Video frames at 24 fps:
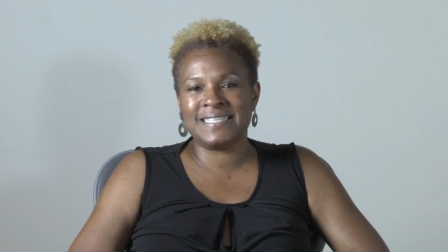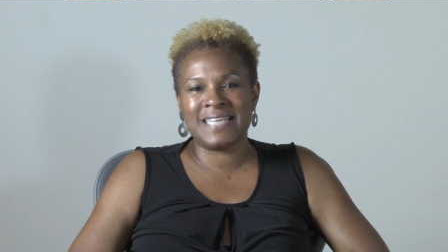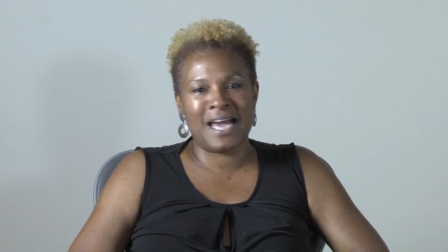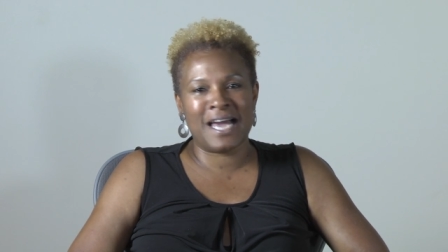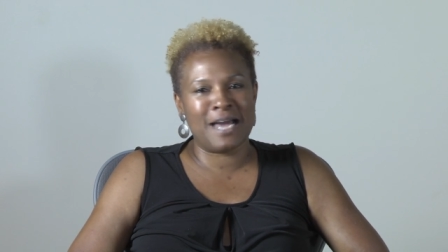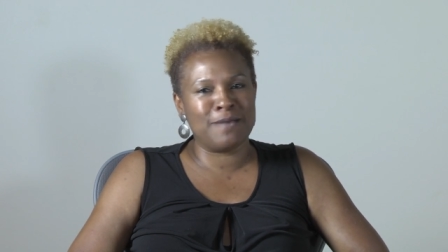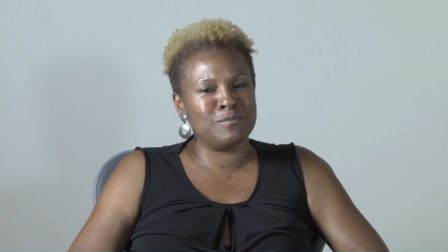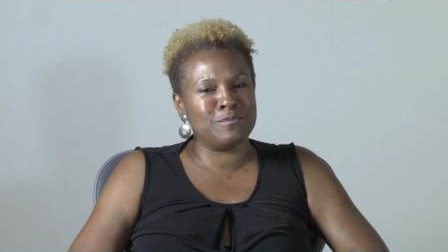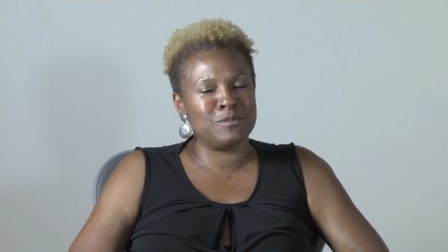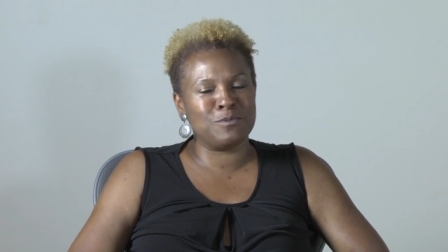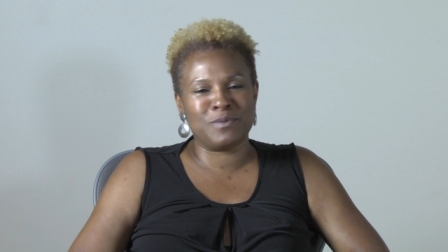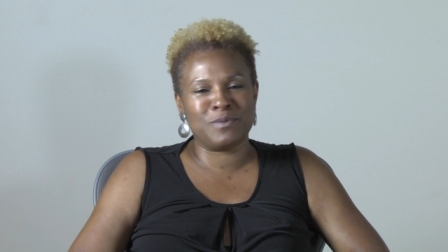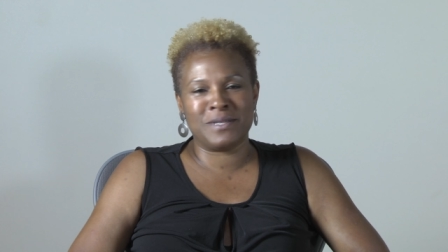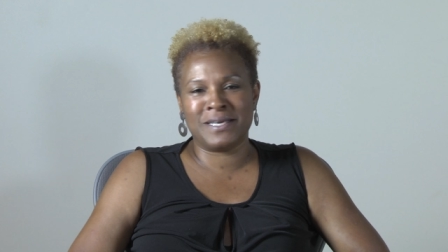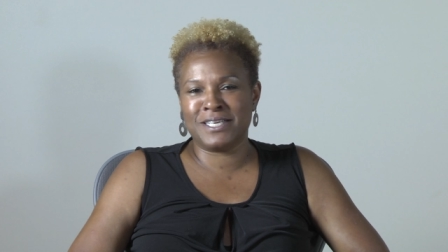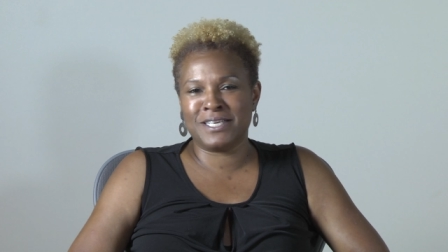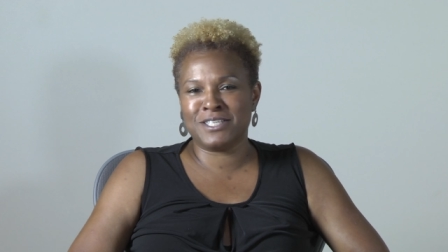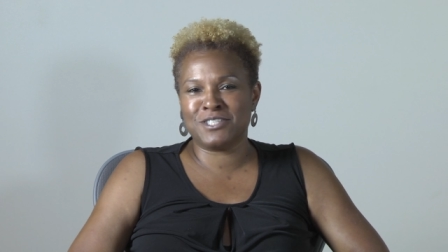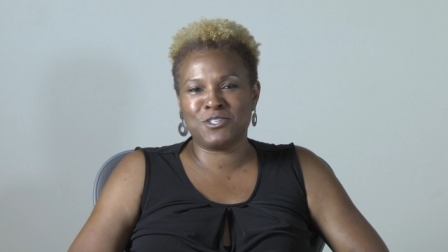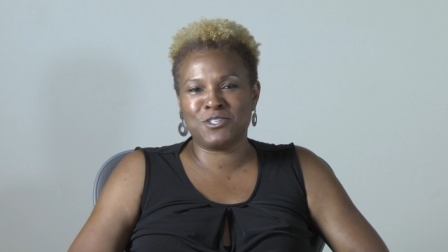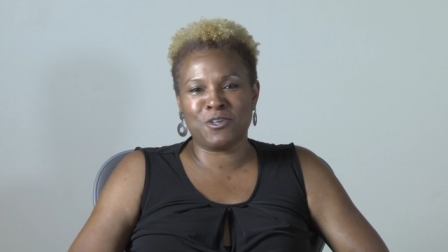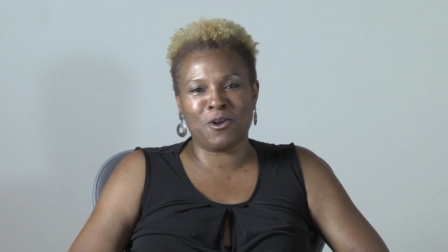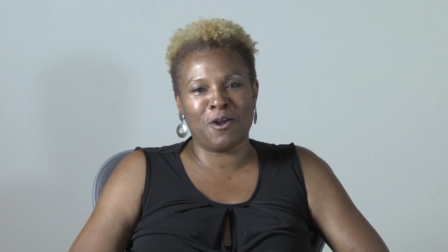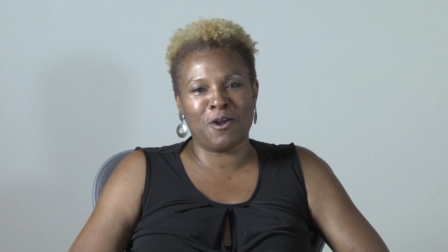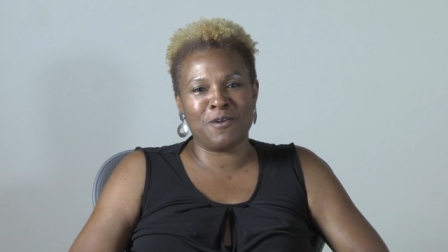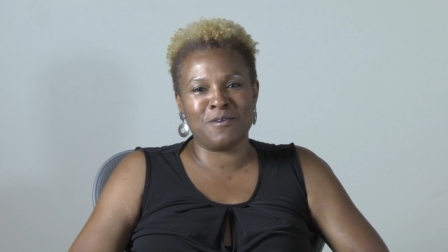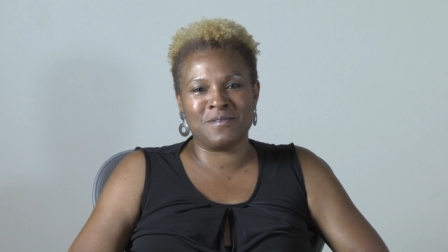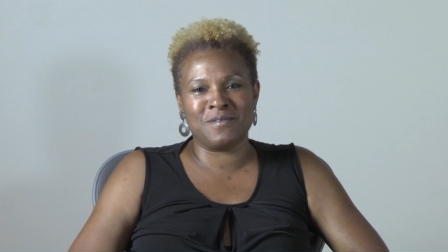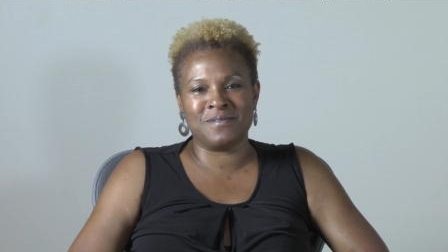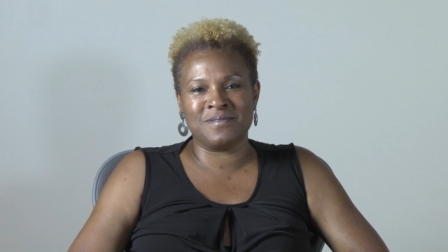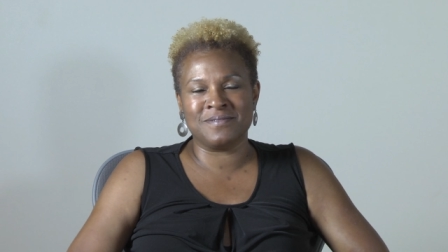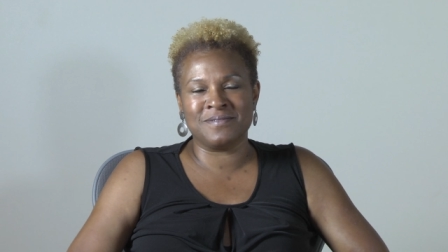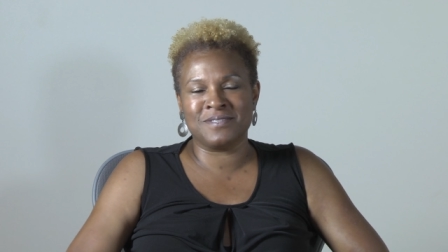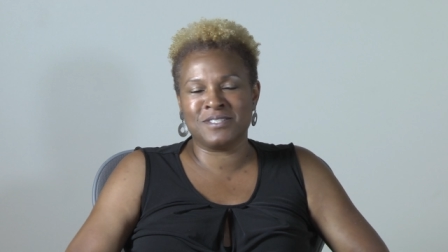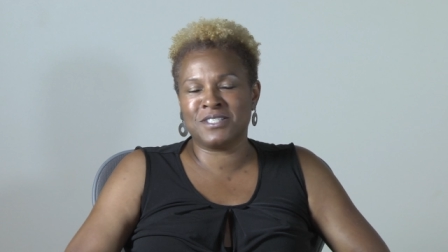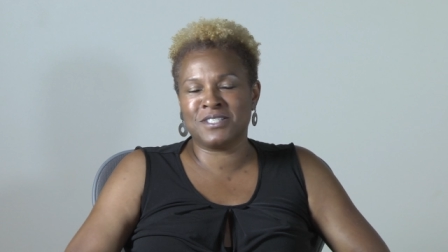times playing
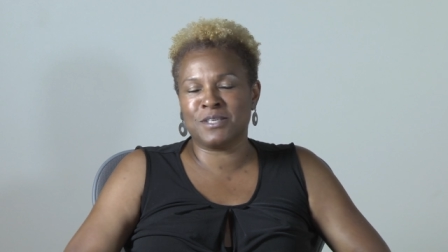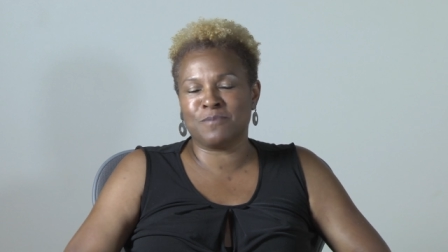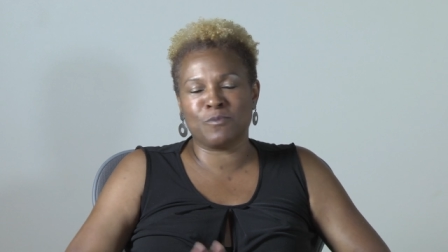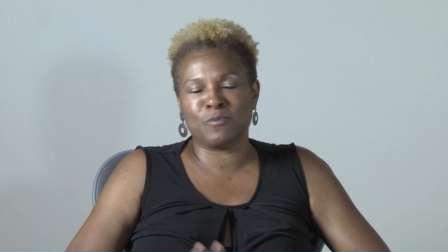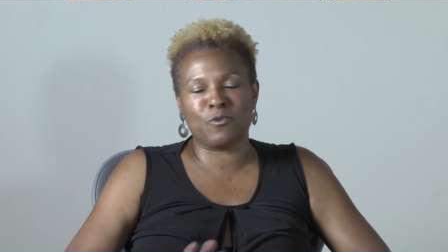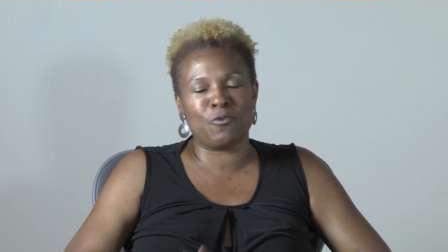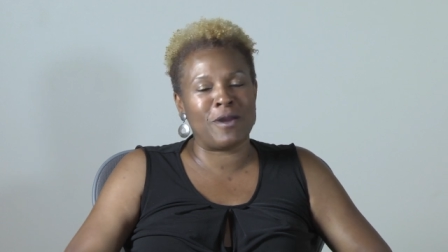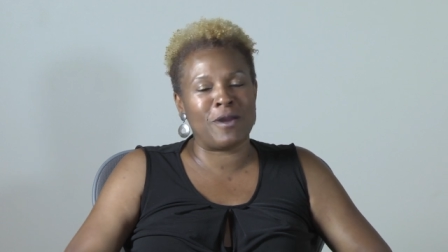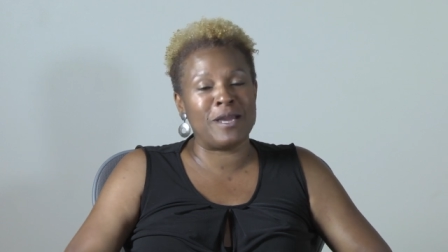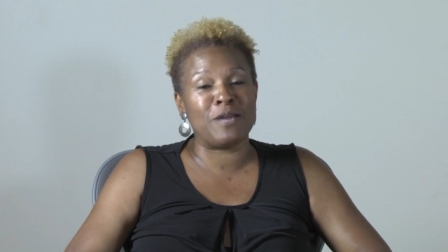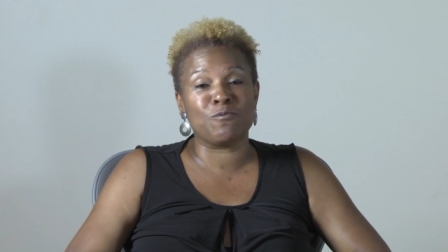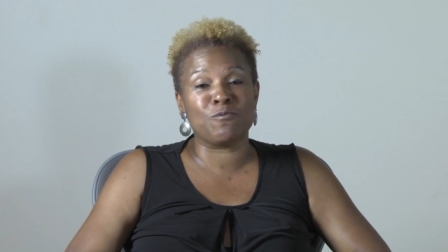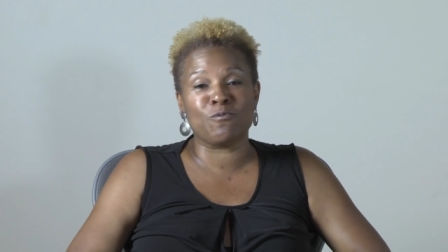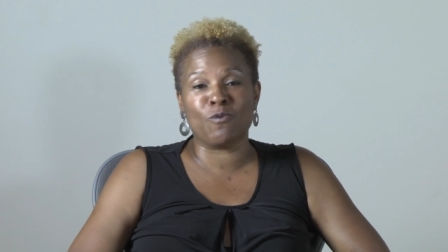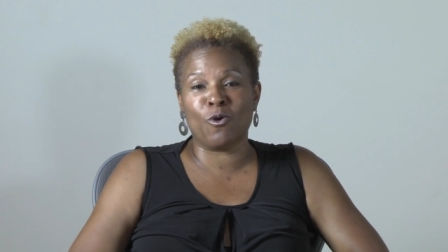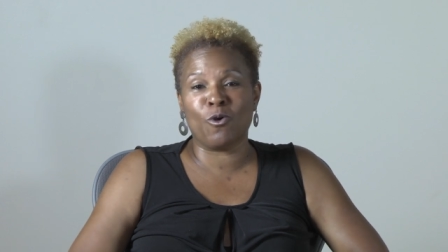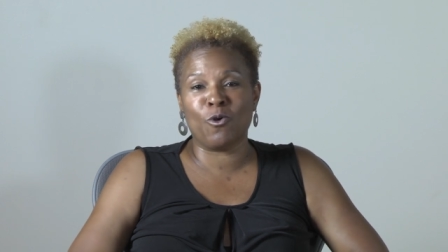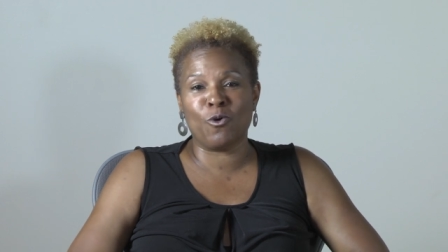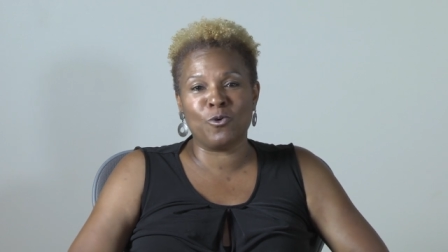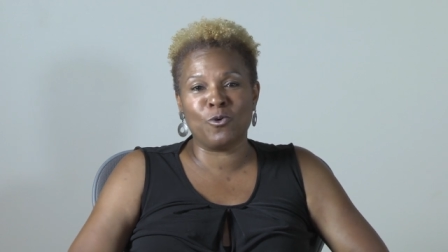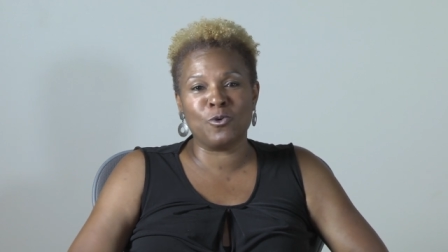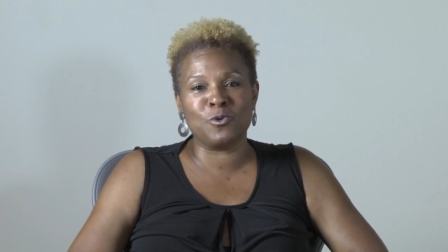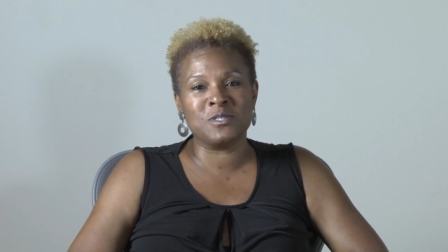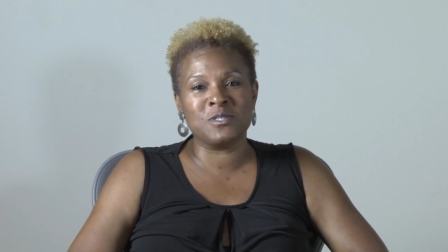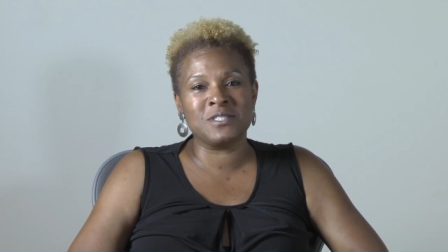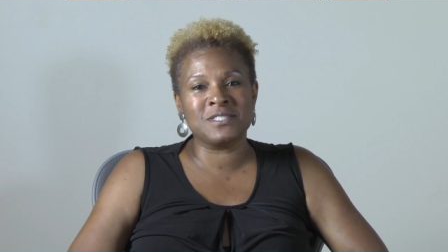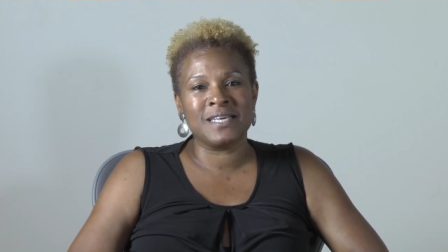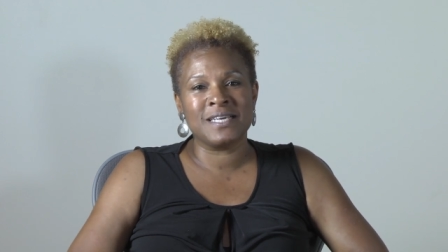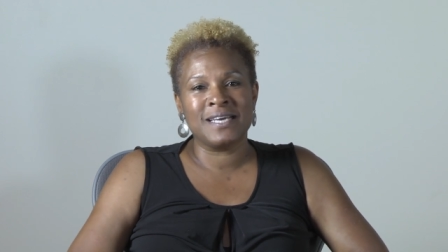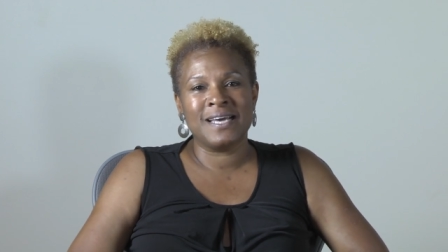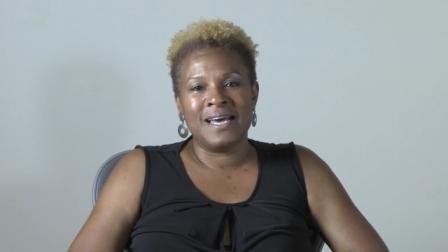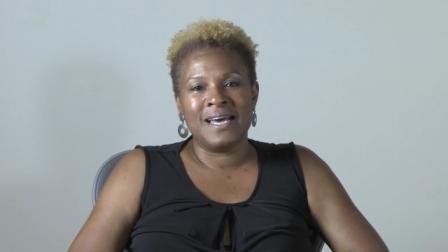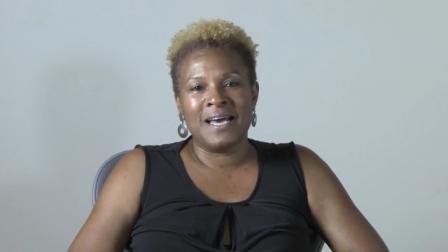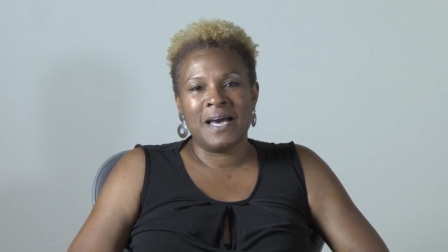some great roles.